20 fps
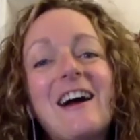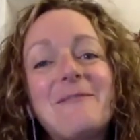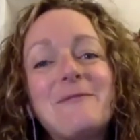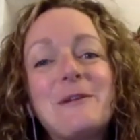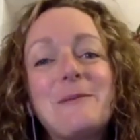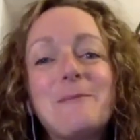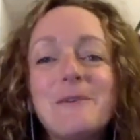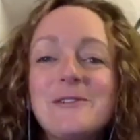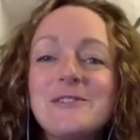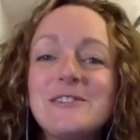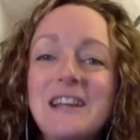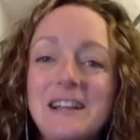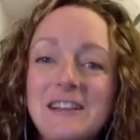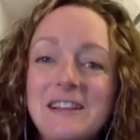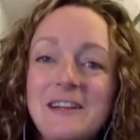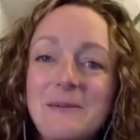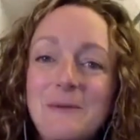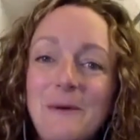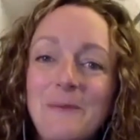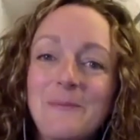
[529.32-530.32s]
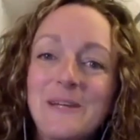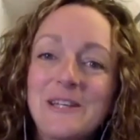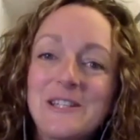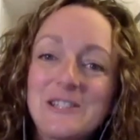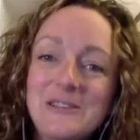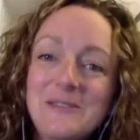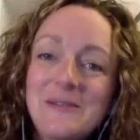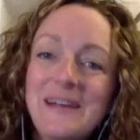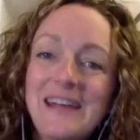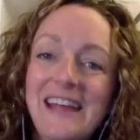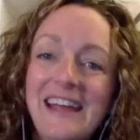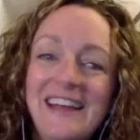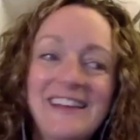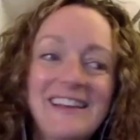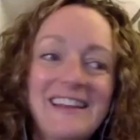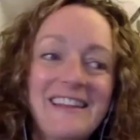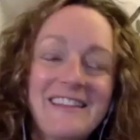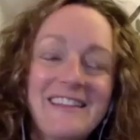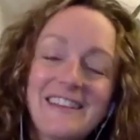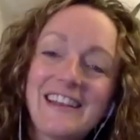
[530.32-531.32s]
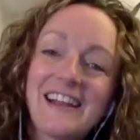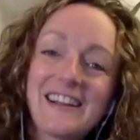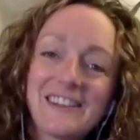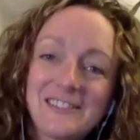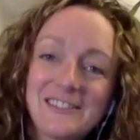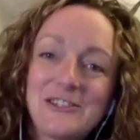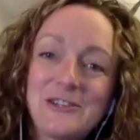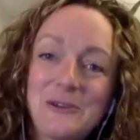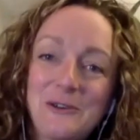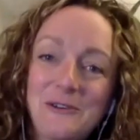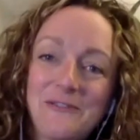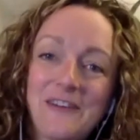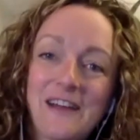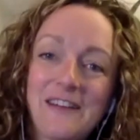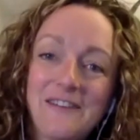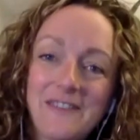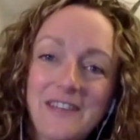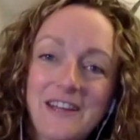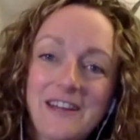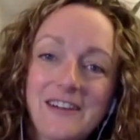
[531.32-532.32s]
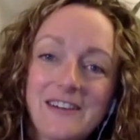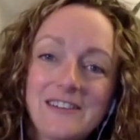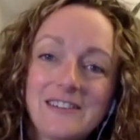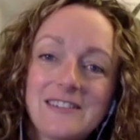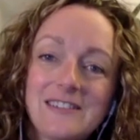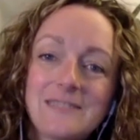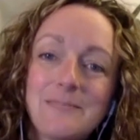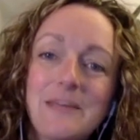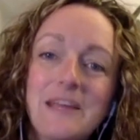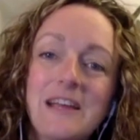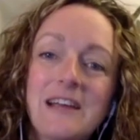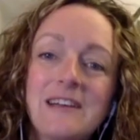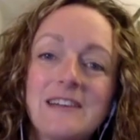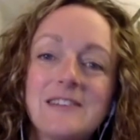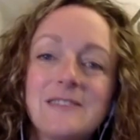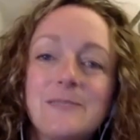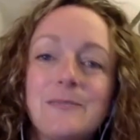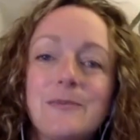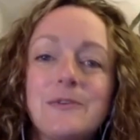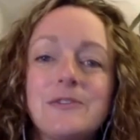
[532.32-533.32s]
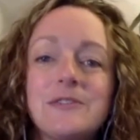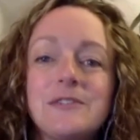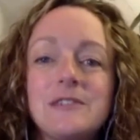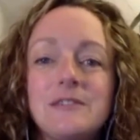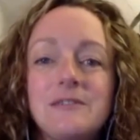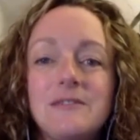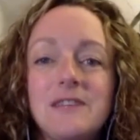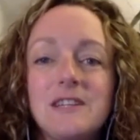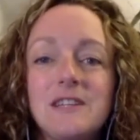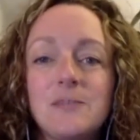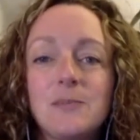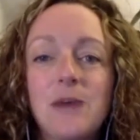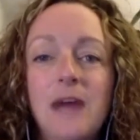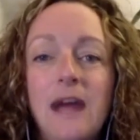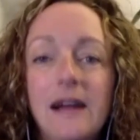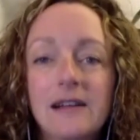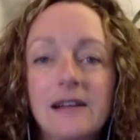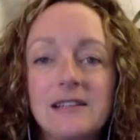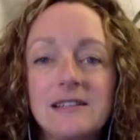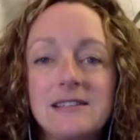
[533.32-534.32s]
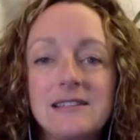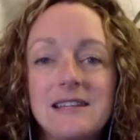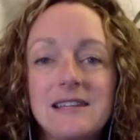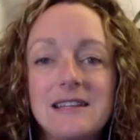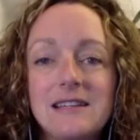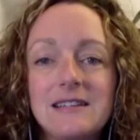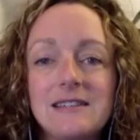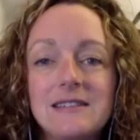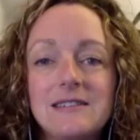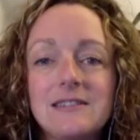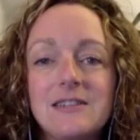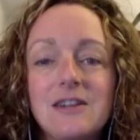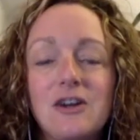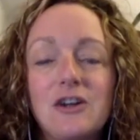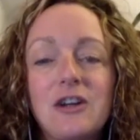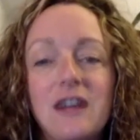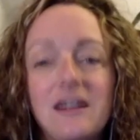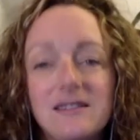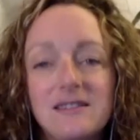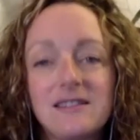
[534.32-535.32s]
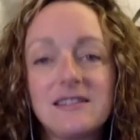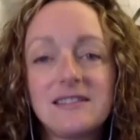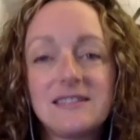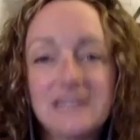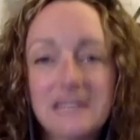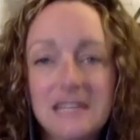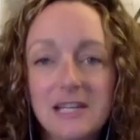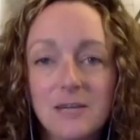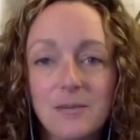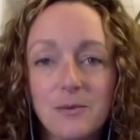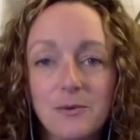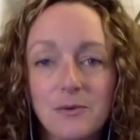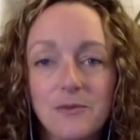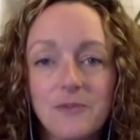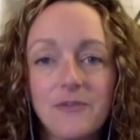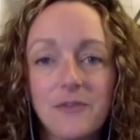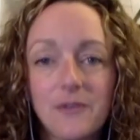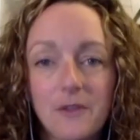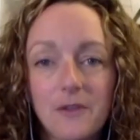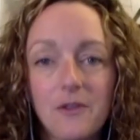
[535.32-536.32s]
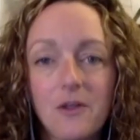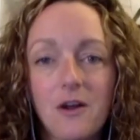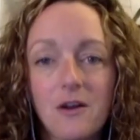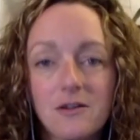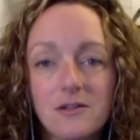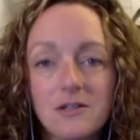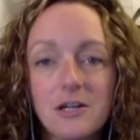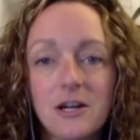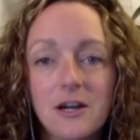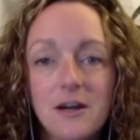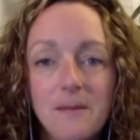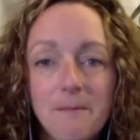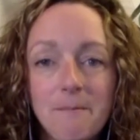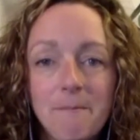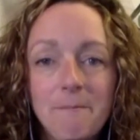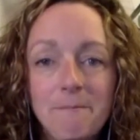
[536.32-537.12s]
They most likely won't be doing it in the next 2 to 5 years because most of these practices are not sustainable for the long term.